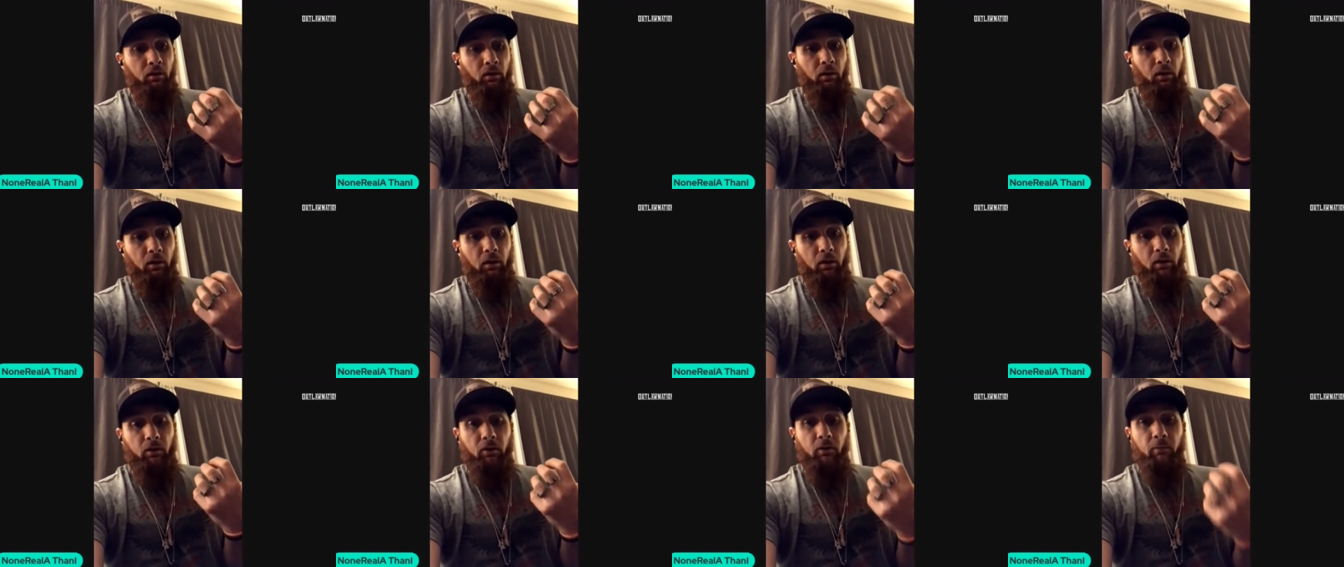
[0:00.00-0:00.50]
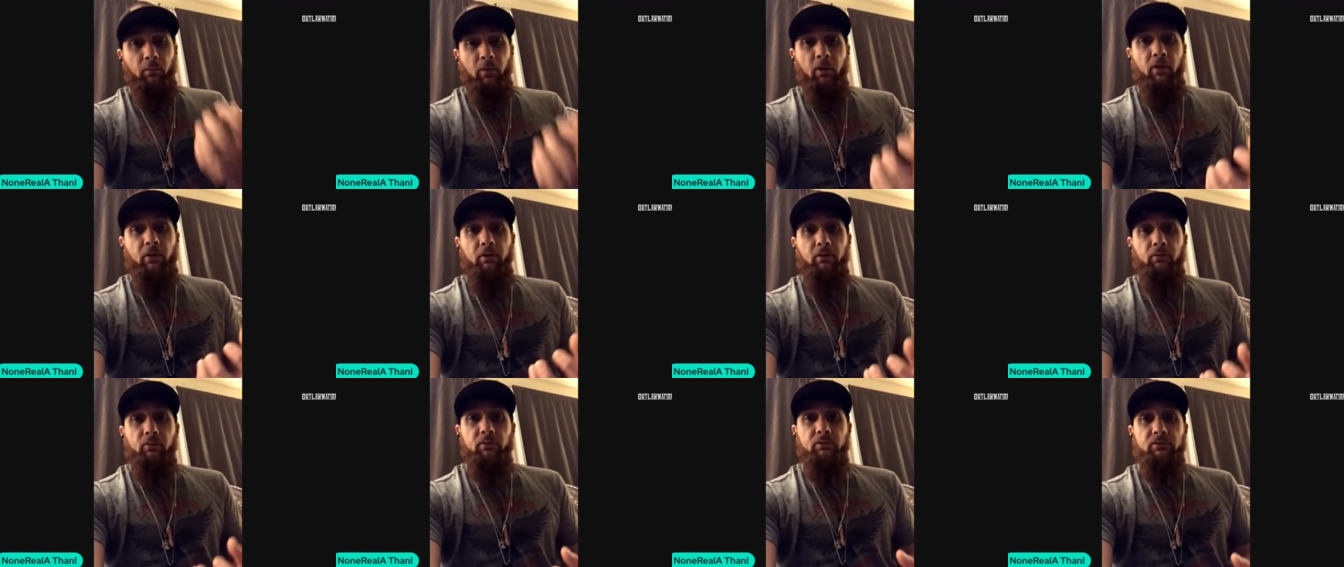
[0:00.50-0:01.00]
uh, her
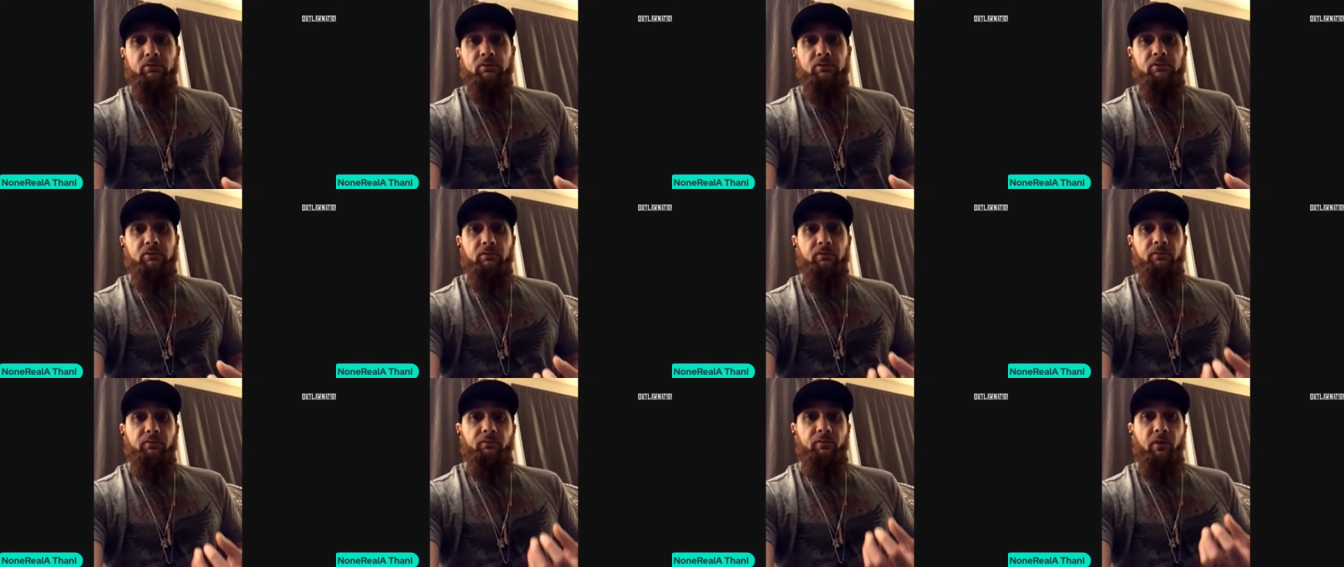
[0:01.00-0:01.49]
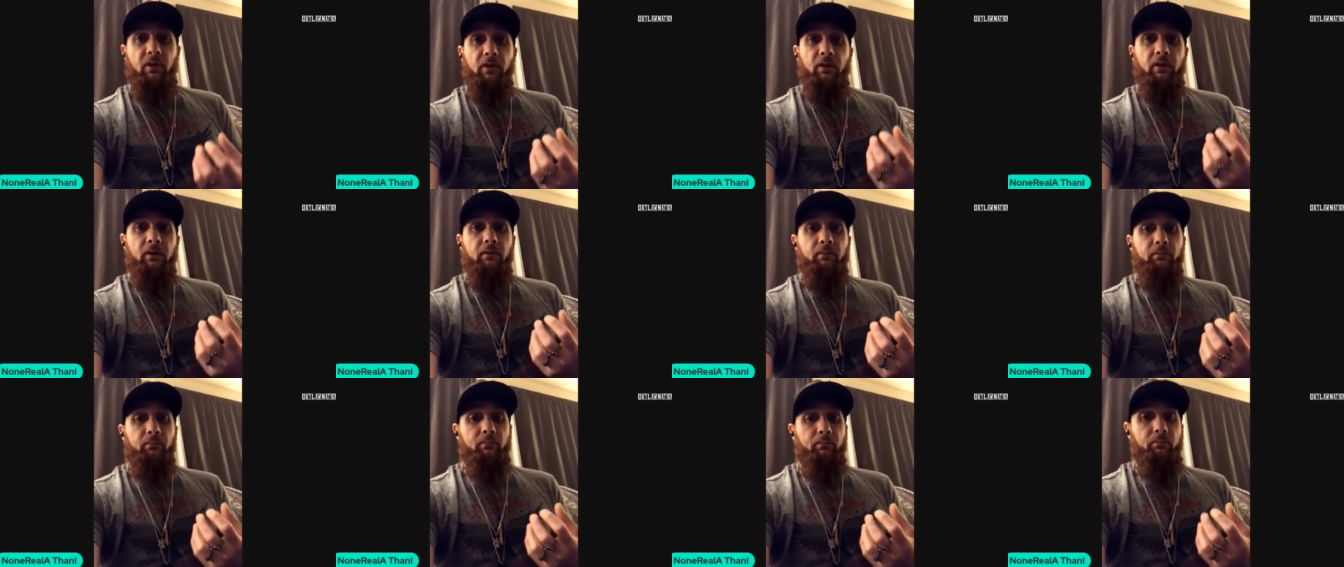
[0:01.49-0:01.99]
mother was
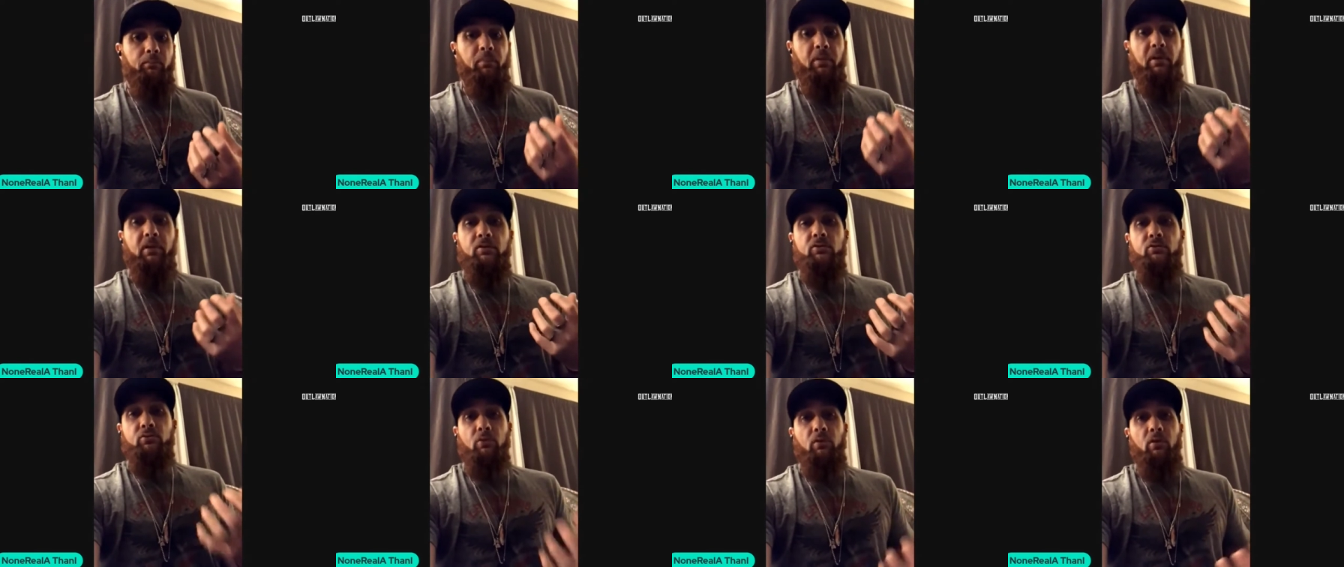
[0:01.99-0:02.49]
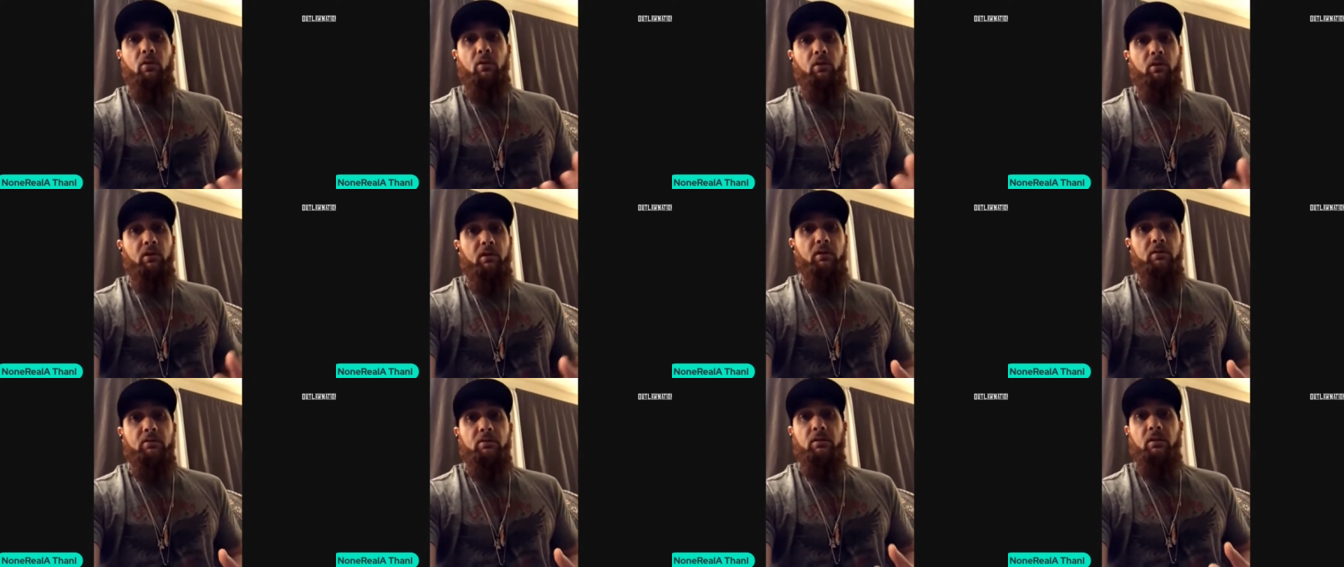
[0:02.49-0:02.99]
very big
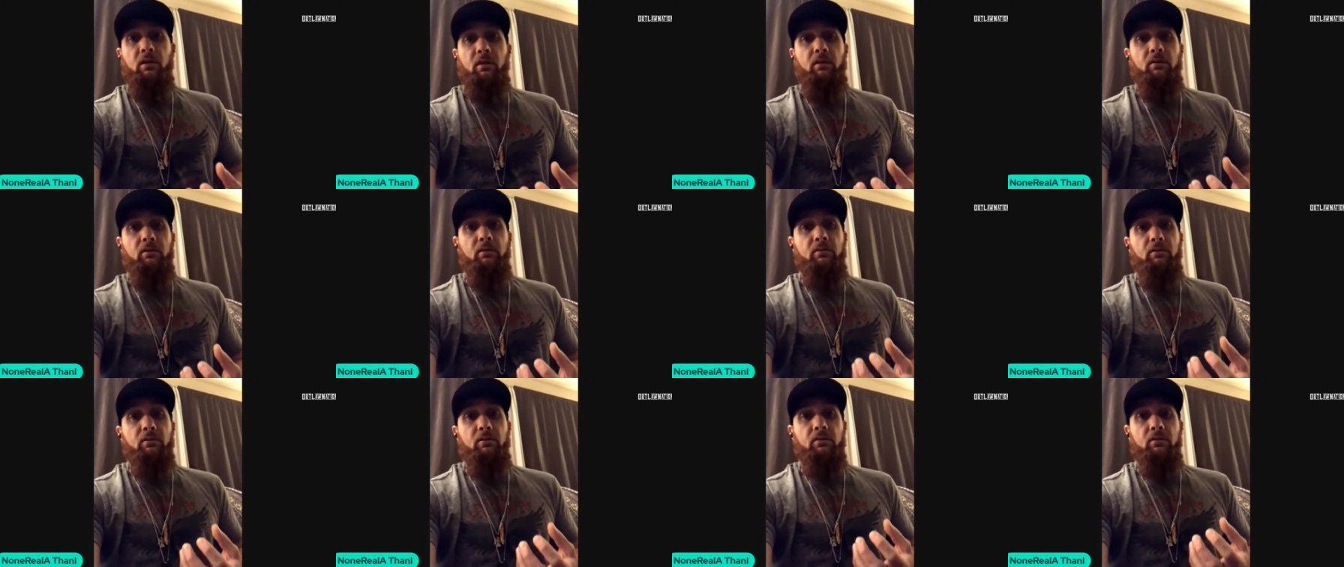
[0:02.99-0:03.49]
drunk and, and